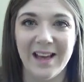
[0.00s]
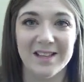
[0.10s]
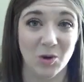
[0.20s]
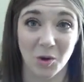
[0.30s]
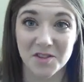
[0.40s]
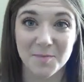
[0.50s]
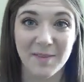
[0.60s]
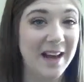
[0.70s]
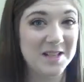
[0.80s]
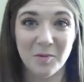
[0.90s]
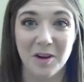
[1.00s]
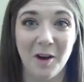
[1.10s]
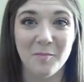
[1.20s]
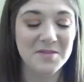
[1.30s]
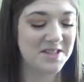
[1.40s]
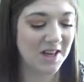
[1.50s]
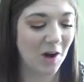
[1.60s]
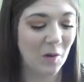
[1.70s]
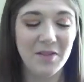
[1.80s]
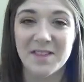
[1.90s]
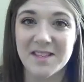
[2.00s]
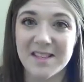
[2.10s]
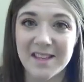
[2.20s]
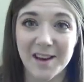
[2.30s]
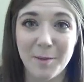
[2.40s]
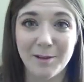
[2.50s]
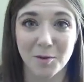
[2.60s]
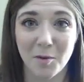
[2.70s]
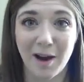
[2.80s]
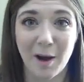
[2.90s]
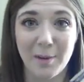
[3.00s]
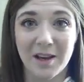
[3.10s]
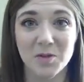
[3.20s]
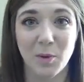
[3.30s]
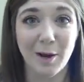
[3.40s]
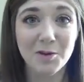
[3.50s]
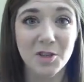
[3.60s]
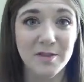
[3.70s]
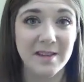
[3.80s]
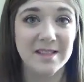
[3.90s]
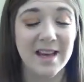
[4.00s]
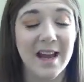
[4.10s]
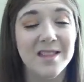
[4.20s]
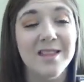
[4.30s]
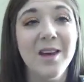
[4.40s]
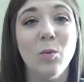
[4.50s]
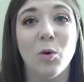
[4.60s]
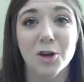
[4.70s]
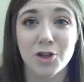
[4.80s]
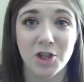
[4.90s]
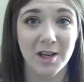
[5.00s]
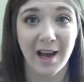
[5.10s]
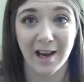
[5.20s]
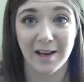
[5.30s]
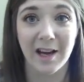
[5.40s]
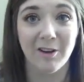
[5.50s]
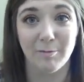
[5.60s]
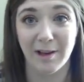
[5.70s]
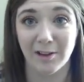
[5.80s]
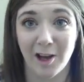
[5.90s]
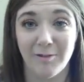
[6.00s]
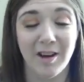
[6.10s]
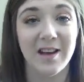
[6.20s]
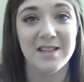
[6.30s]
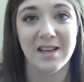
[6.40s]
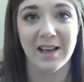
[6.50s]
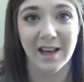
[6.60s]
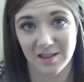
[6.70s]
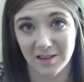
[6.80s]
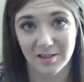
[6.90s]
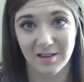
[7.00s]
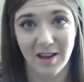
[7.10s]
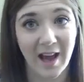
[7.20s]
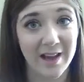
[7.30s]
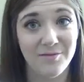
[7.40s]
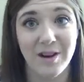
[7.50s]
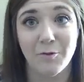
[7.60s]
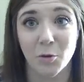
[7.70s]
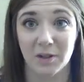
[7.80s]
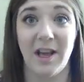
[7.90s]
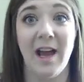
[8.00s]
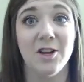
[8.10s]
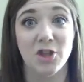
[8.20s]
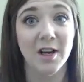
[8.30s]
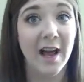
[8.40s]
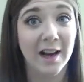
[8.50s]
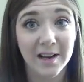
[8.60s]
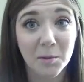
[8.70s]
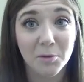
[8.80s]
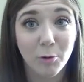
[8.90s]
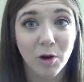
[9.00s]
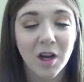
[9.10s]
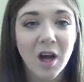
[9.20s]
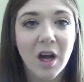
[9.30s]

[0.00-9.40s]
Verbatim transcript: it's old. I don't know. So this is going to be thrown out because when I was using this, I had the worst chin acne of my life and I didn't get, I never really had chin acne before